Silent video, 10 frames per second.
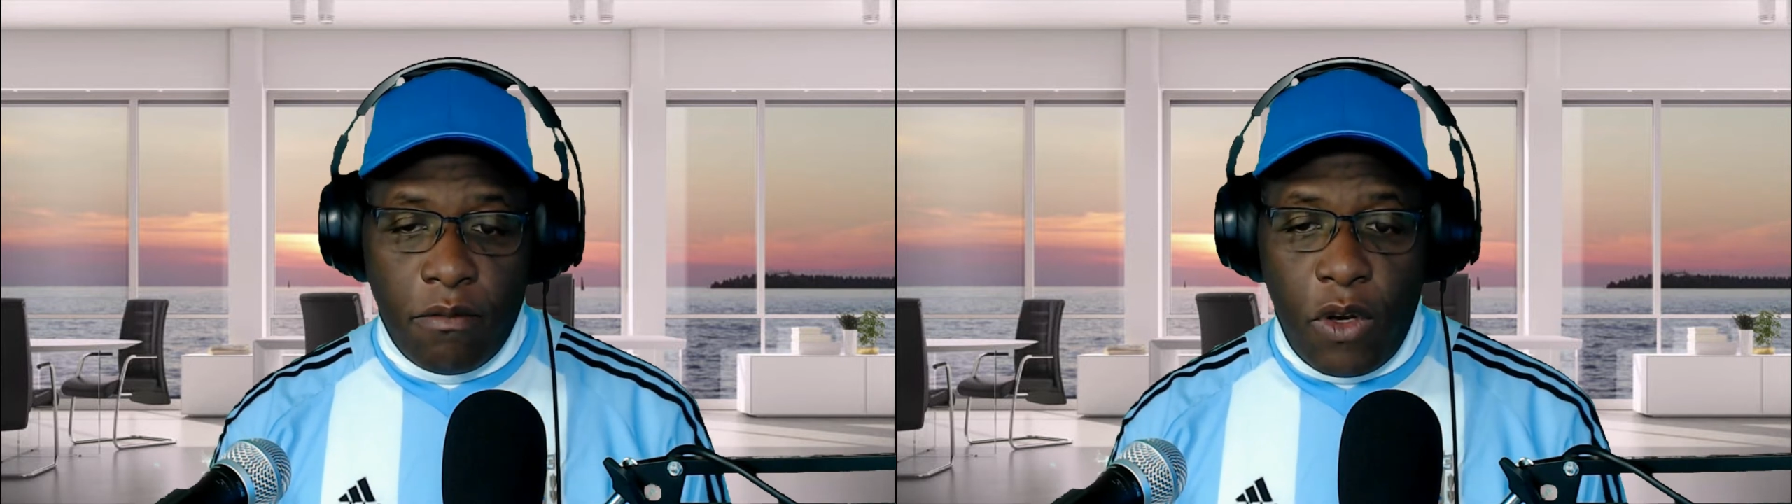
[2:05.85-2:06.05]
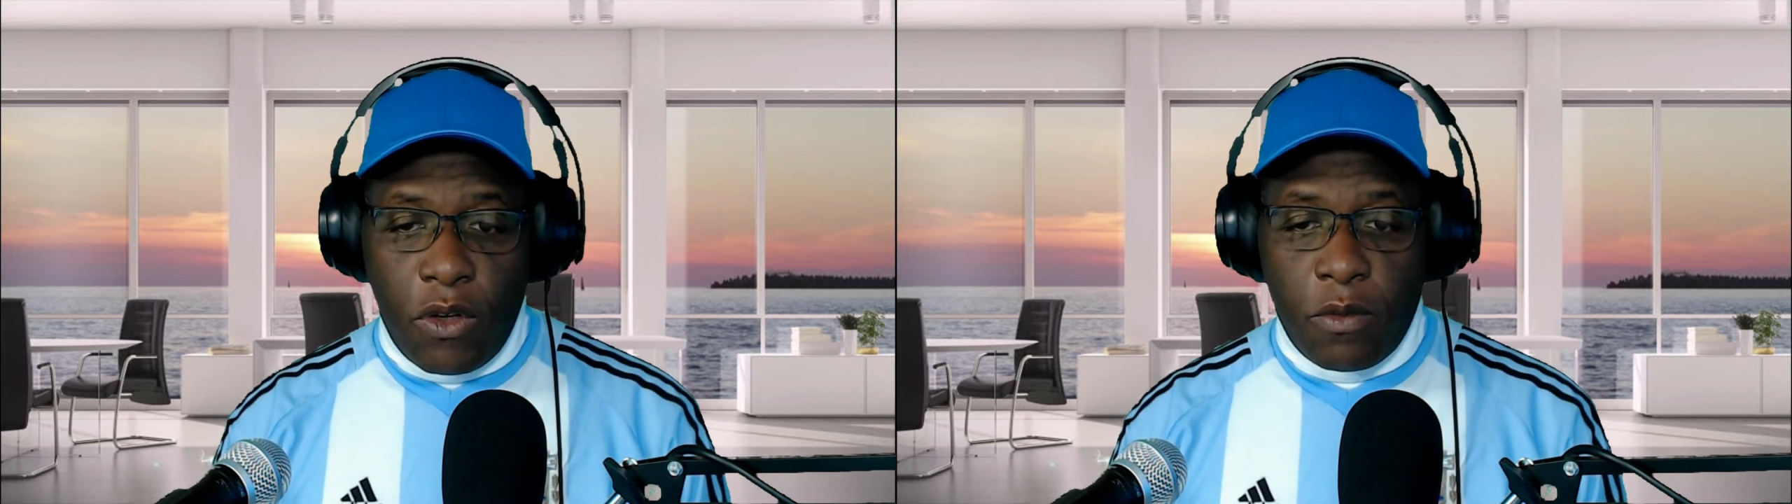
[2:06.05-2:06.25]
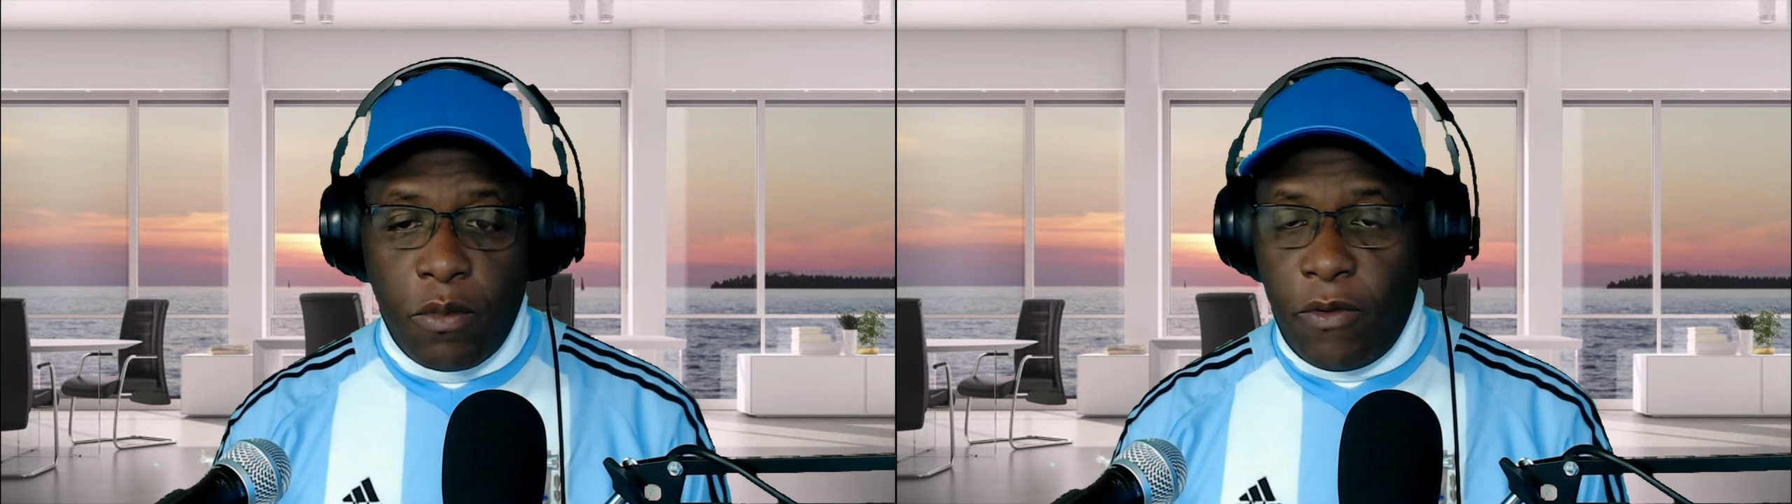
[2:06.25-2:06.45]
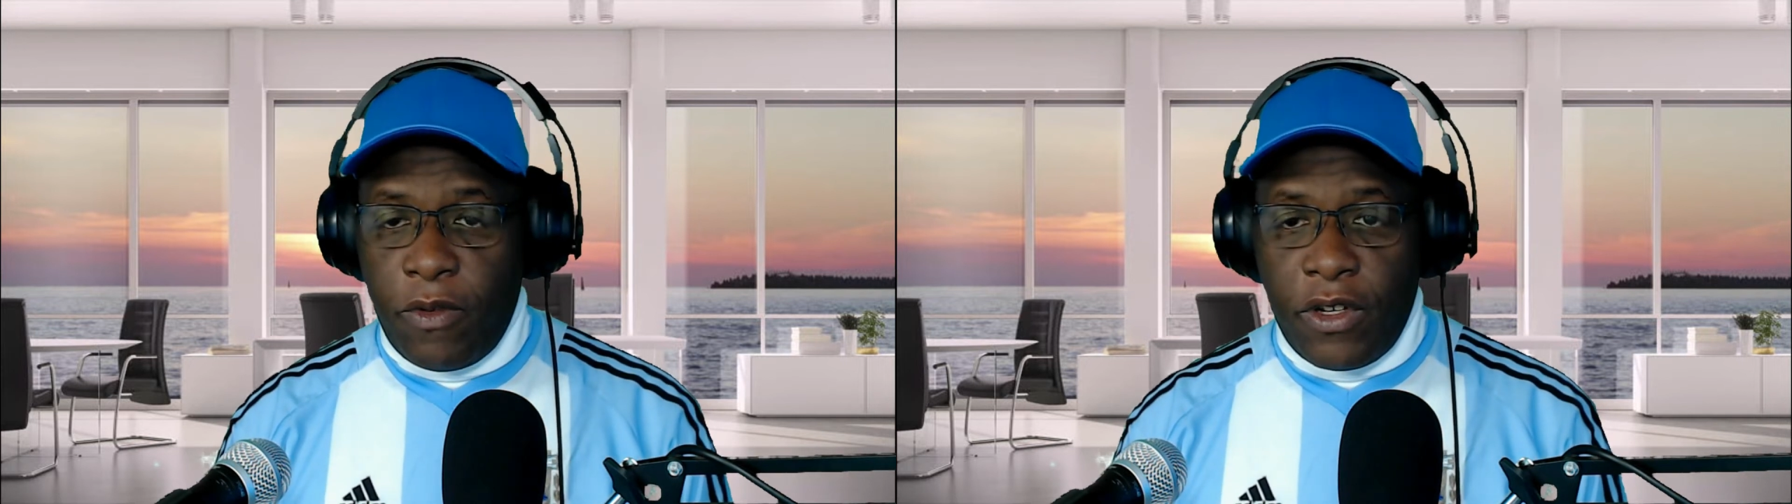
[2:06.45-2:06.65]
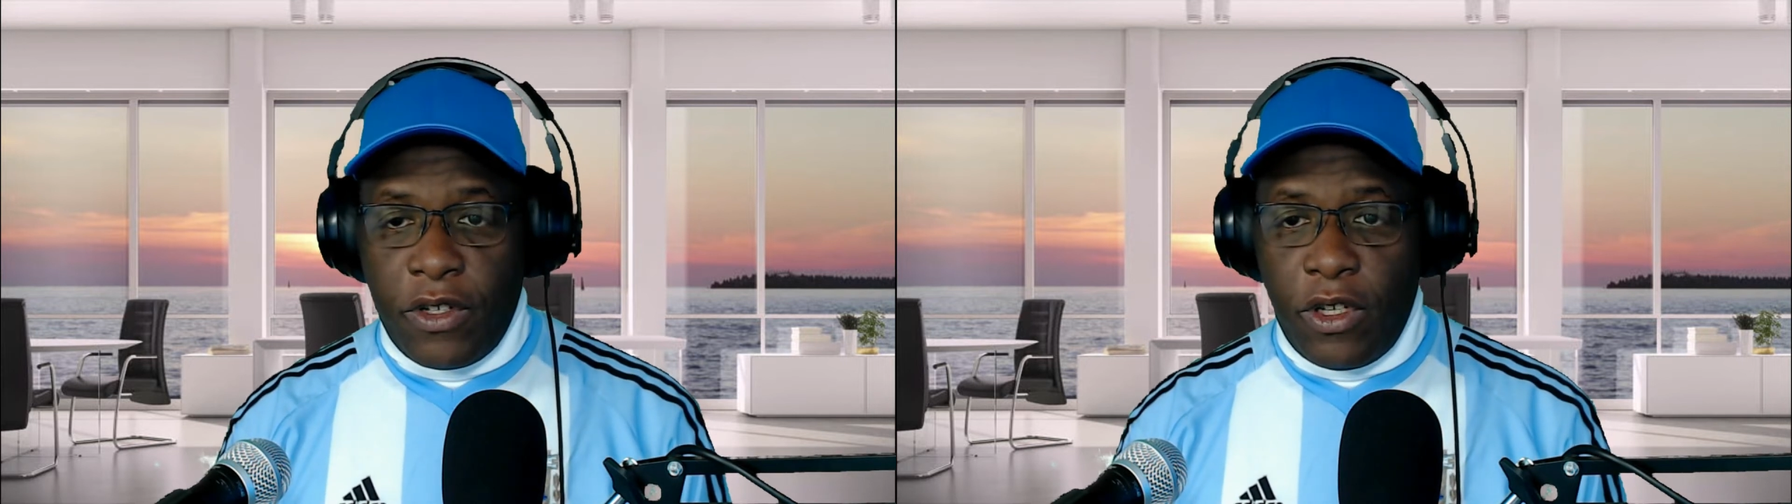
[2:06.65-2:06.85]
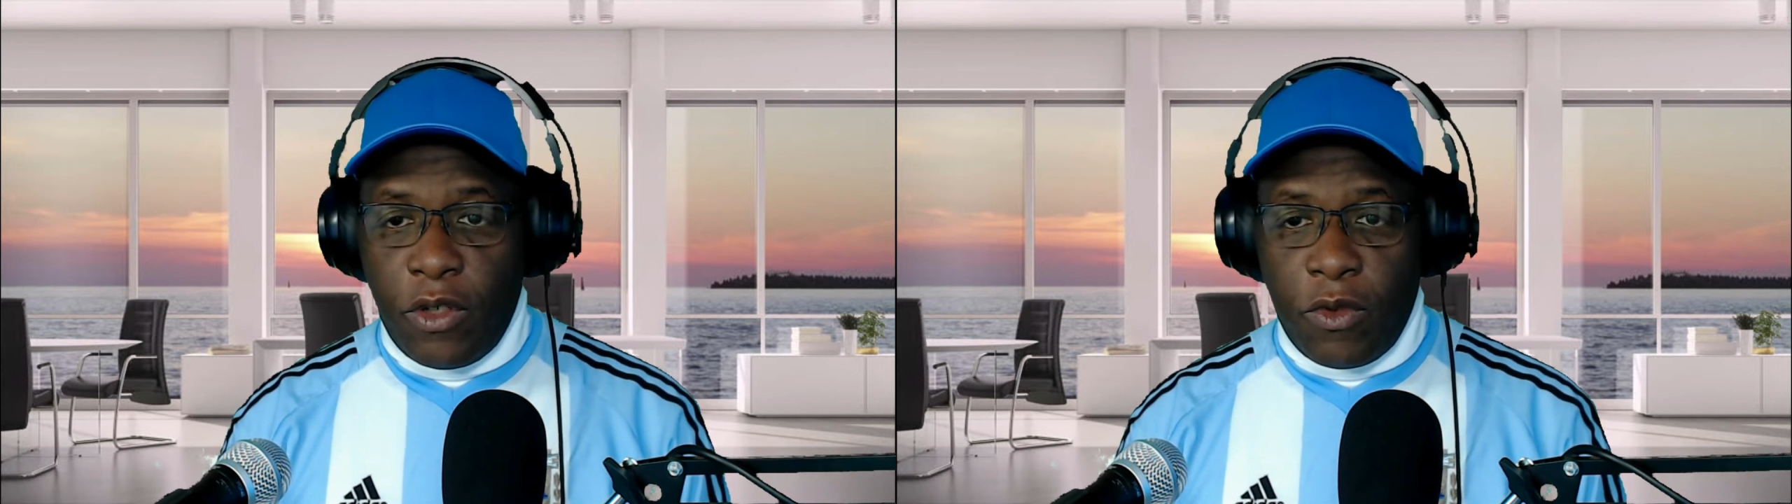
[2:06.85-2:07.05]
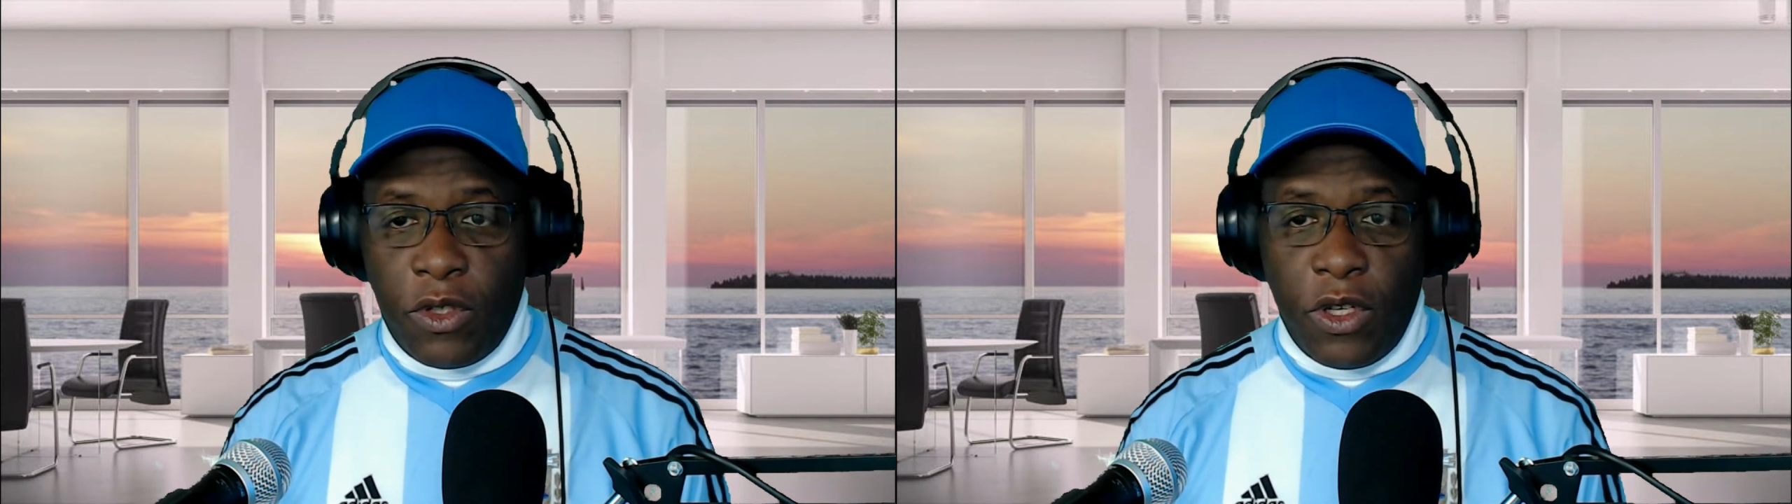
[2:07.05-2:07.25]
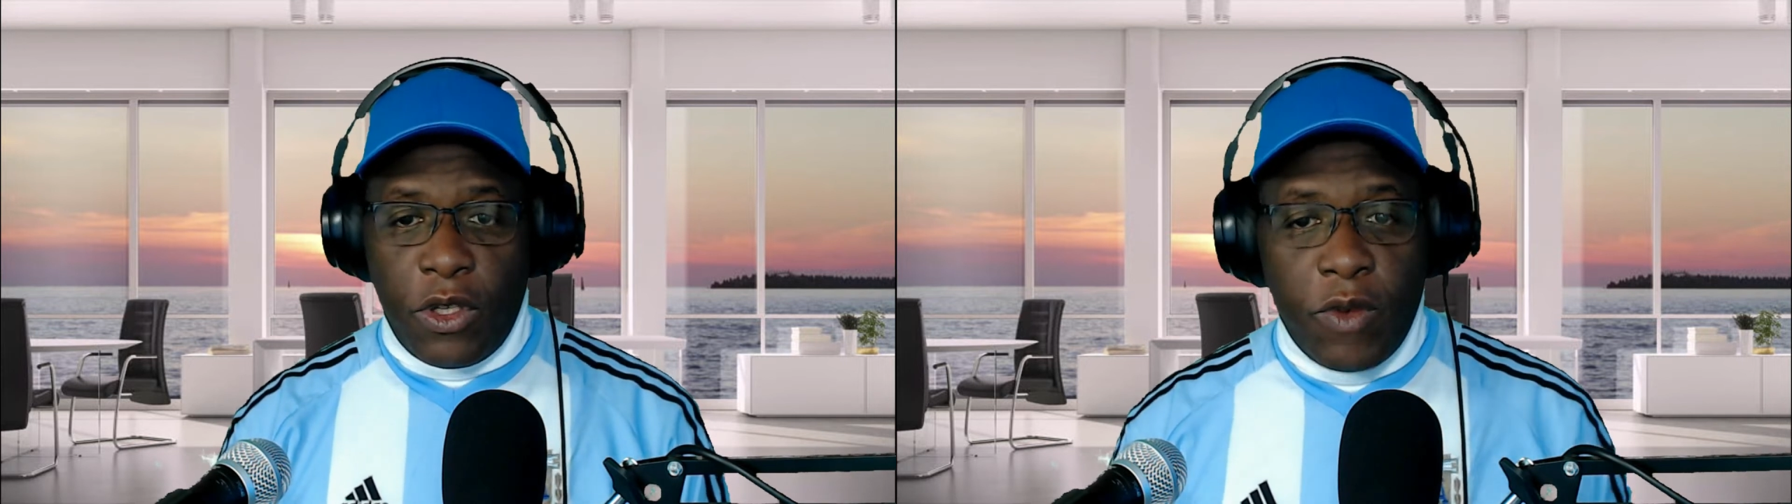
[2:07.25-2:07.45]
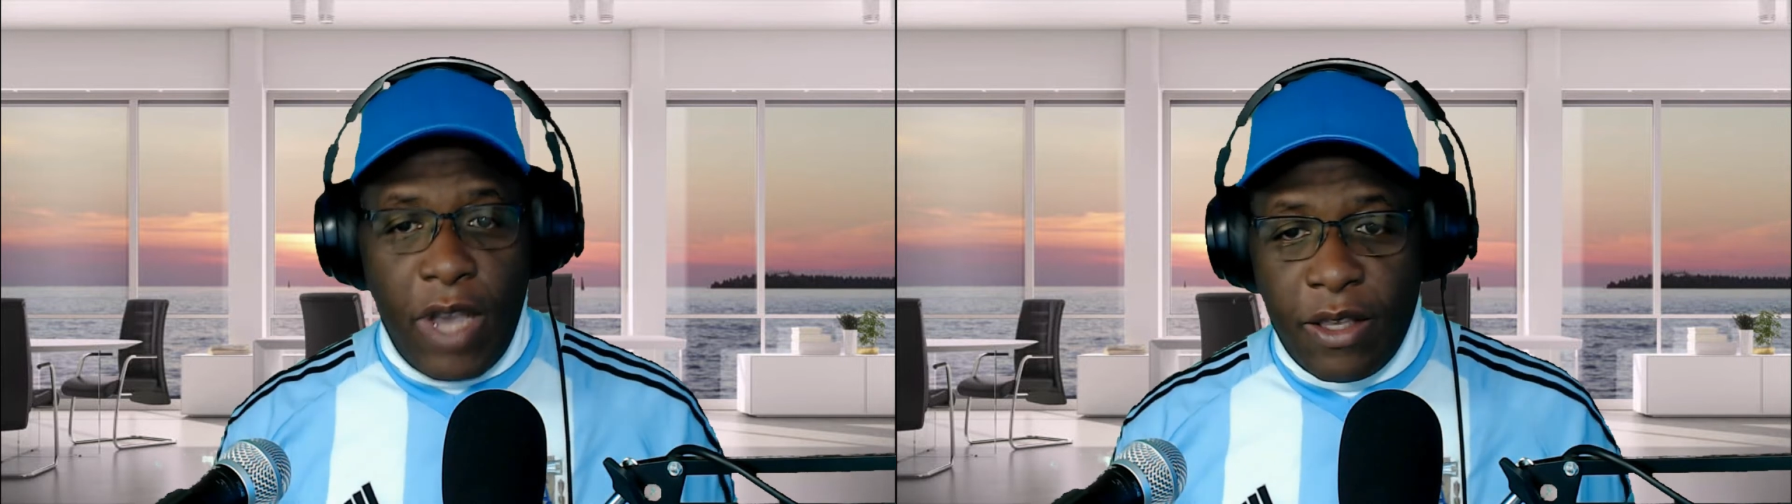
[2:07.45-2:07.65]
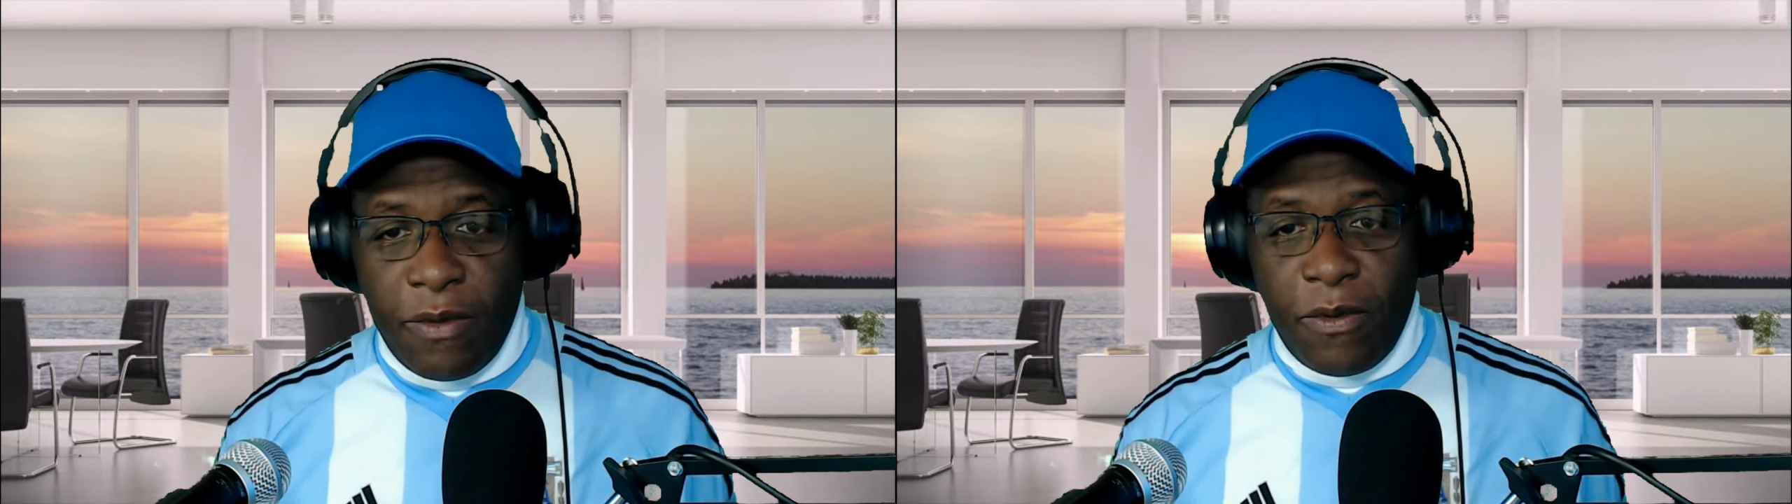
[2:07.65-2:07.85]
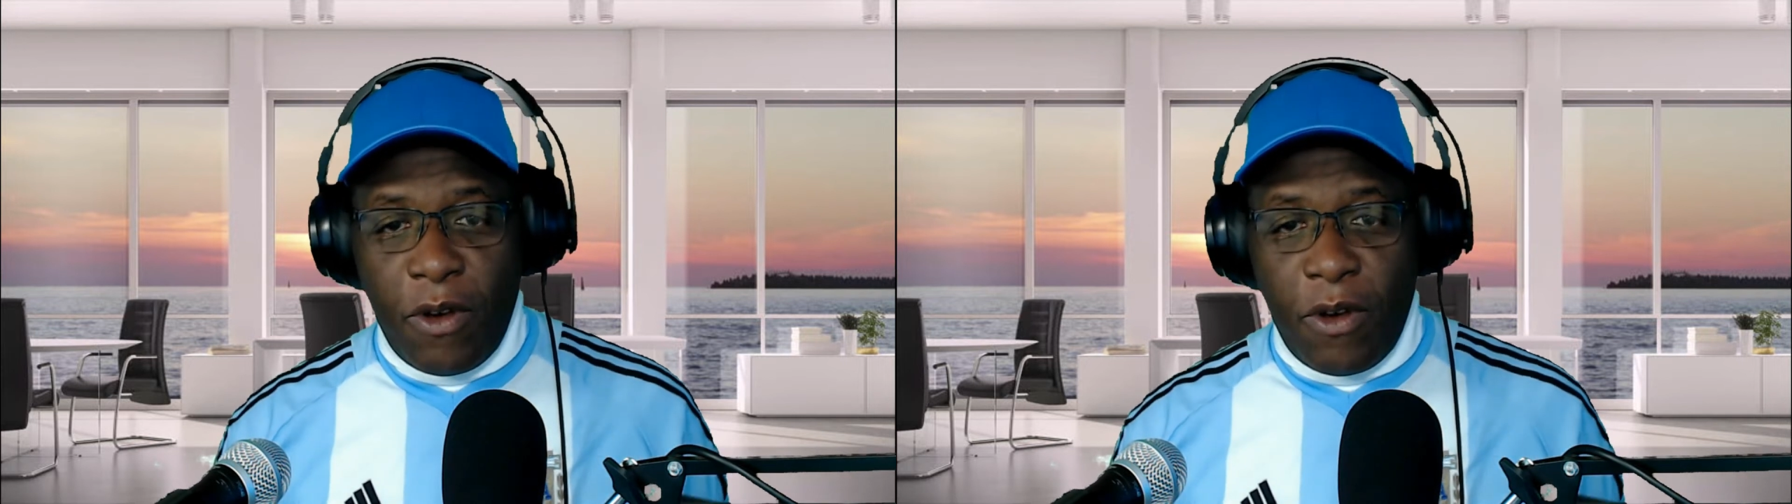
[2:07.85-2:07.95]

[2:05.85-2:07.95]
Most professionals would just rather